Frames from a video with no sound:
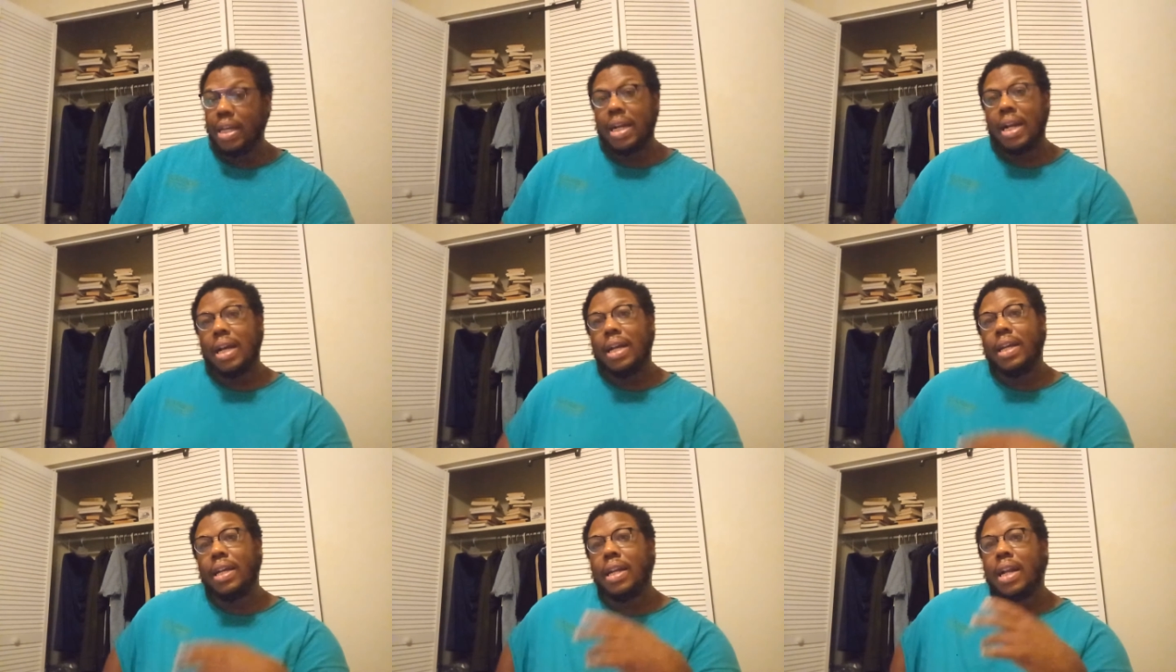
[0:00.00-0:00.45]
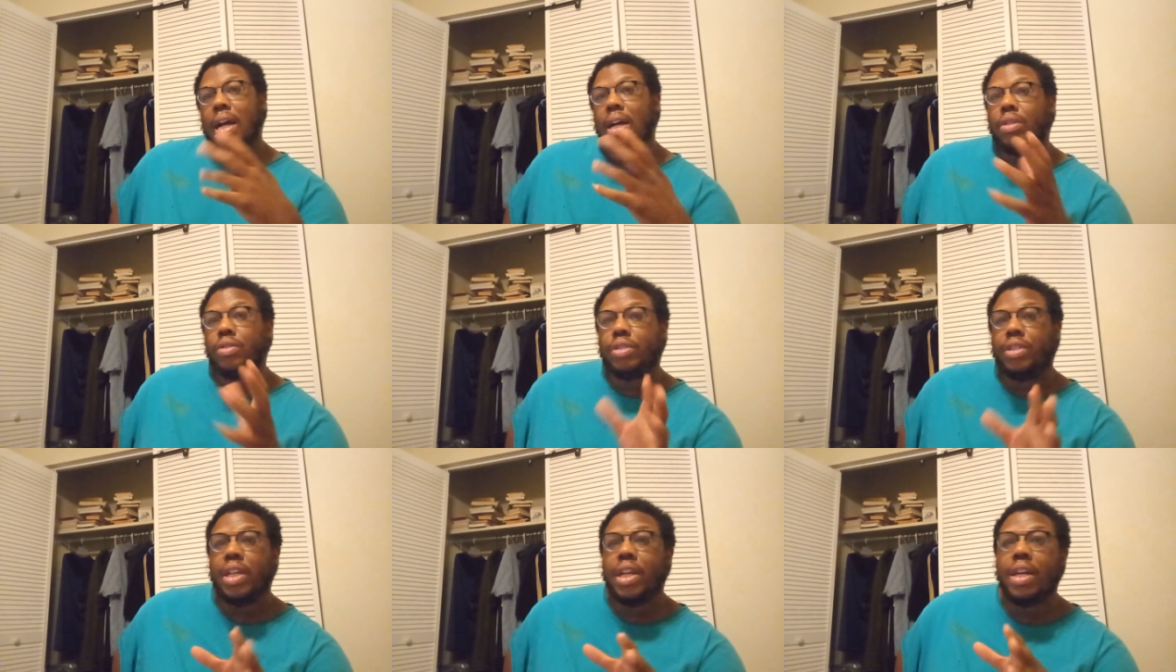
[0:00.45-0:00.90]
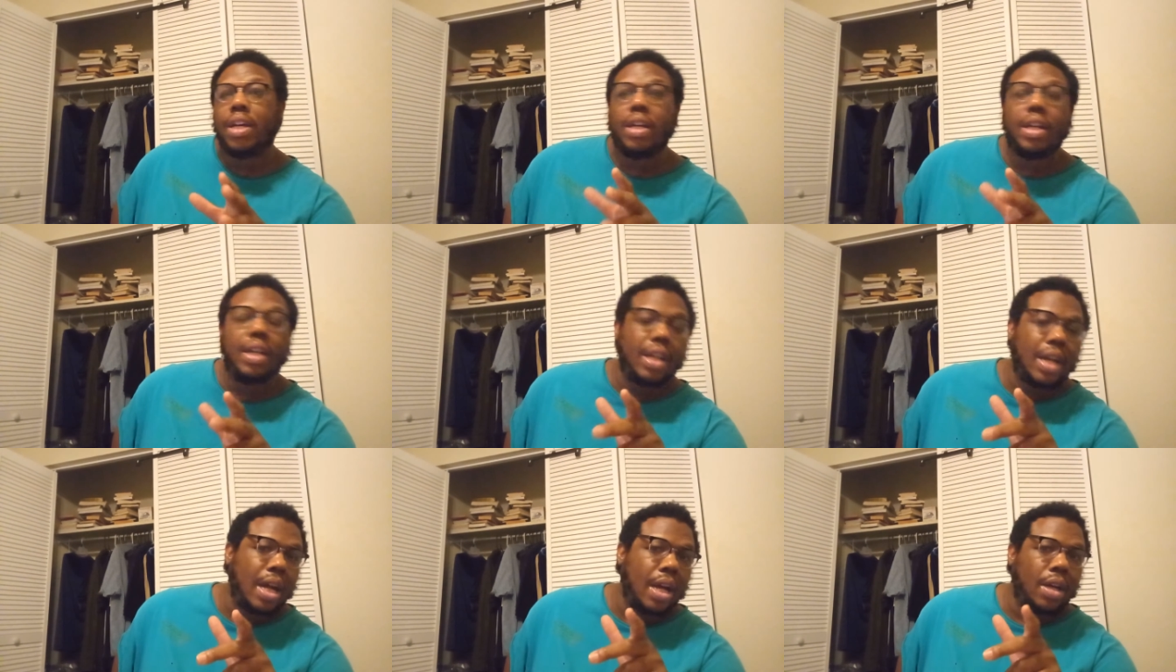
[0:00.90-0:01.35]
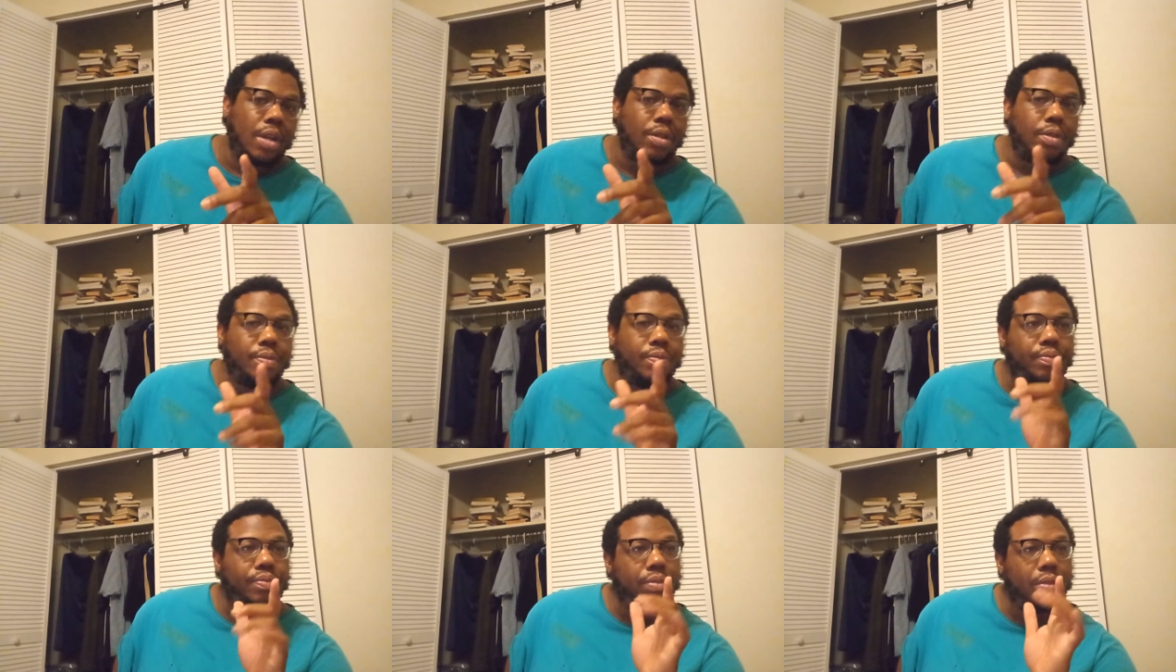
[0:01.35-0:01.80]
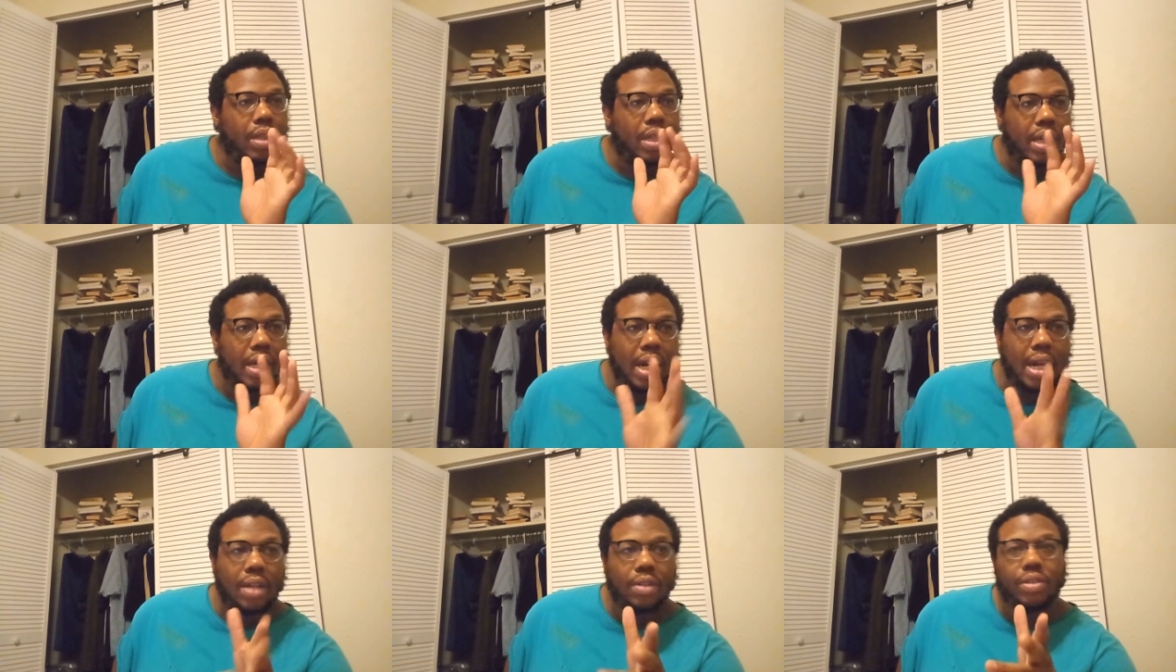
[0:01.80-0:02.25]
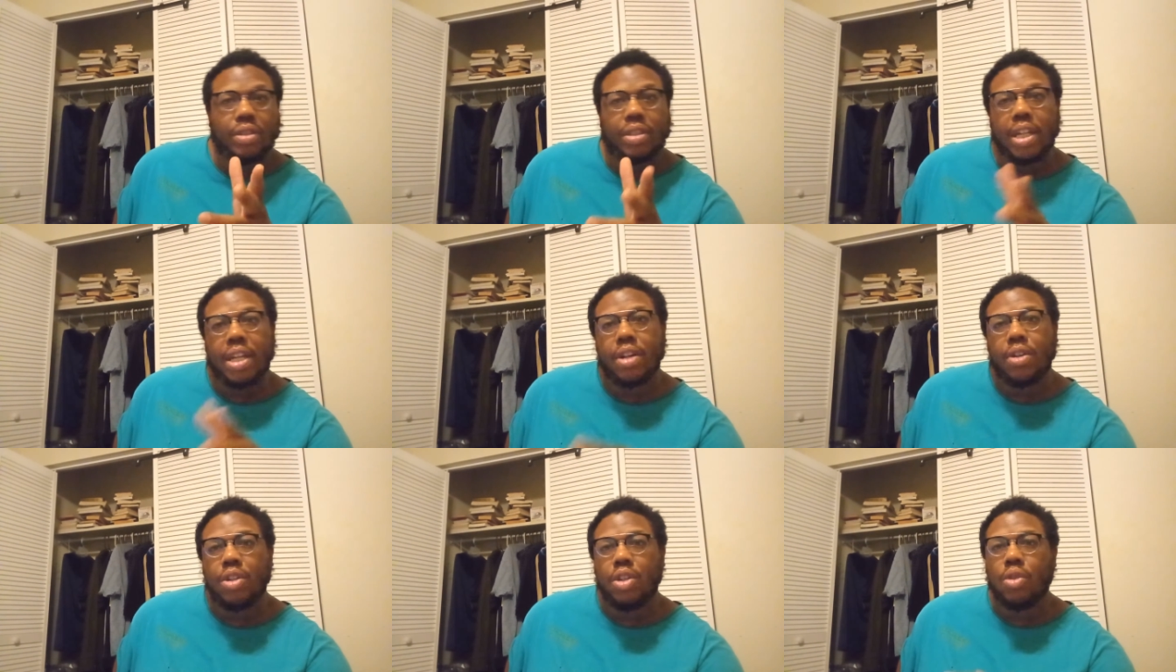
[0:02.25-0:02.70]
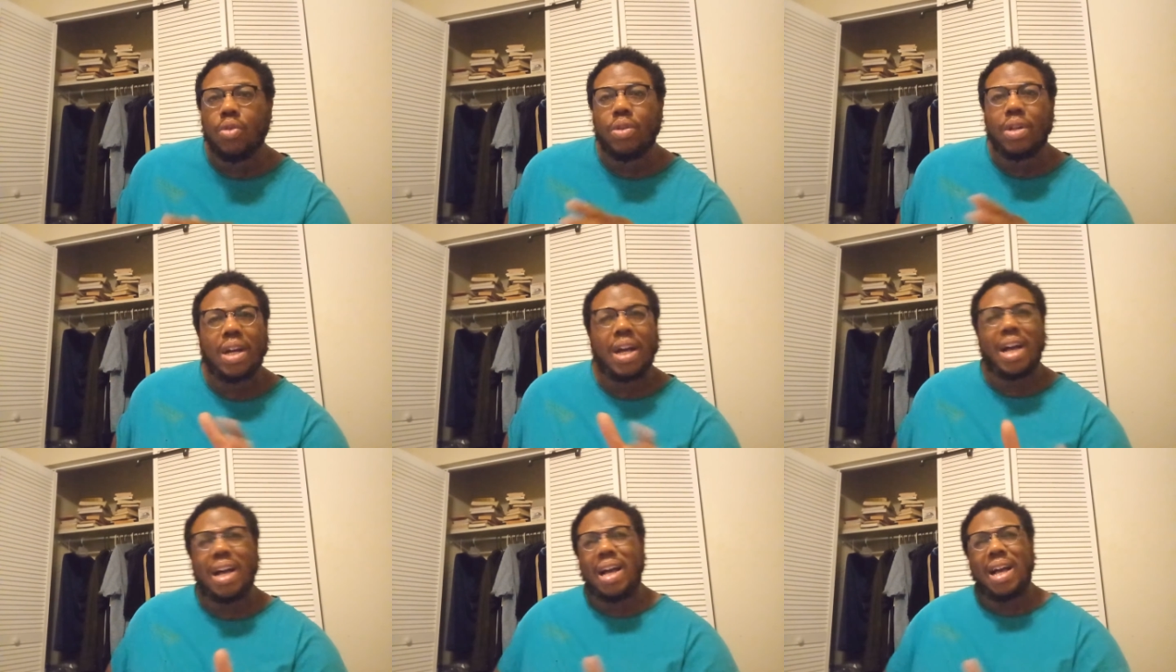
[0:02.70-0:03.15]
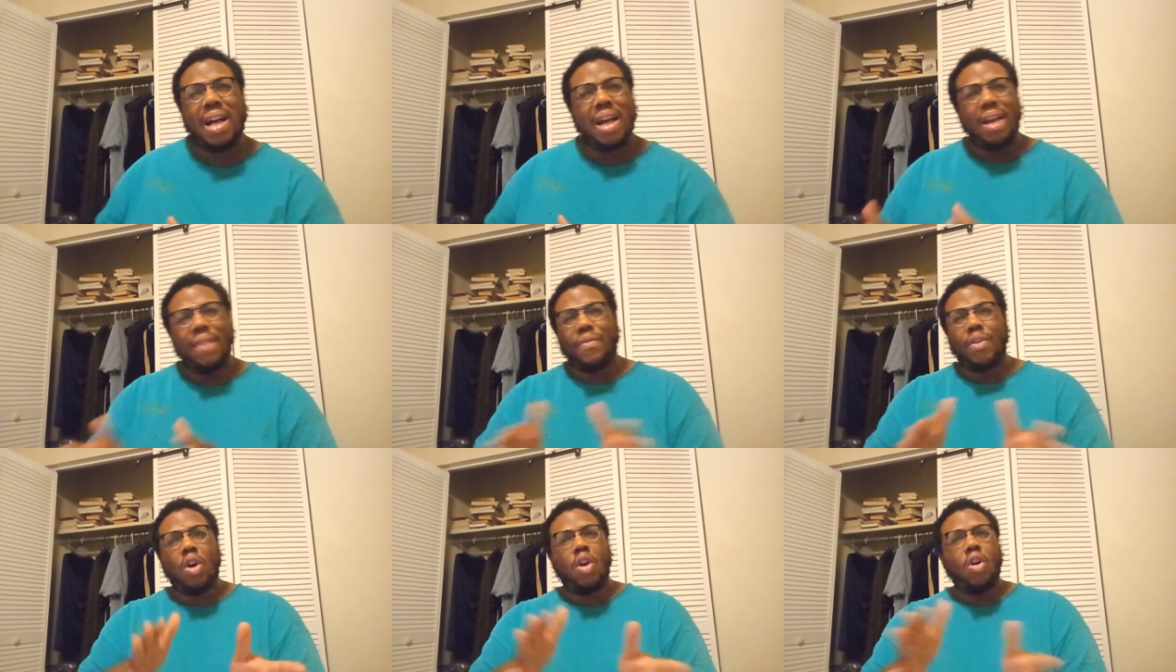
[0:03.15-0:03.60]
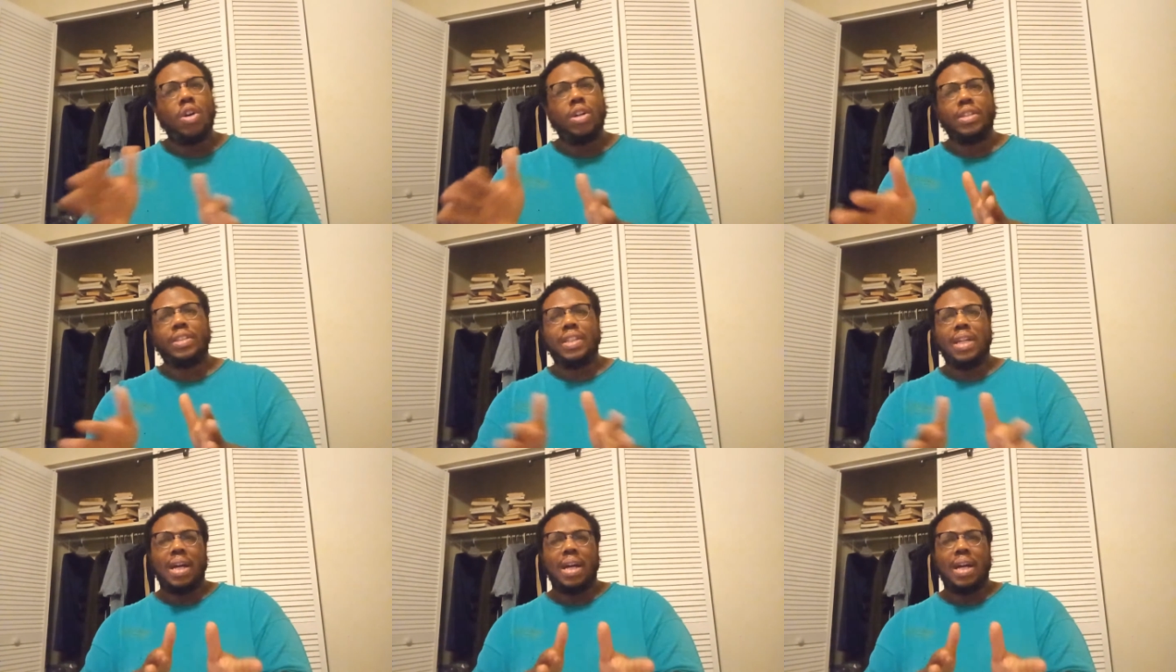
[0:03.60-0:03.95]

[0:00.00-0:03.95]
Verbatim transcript: and I and I'll tell you know and I'll tell you, I have a hard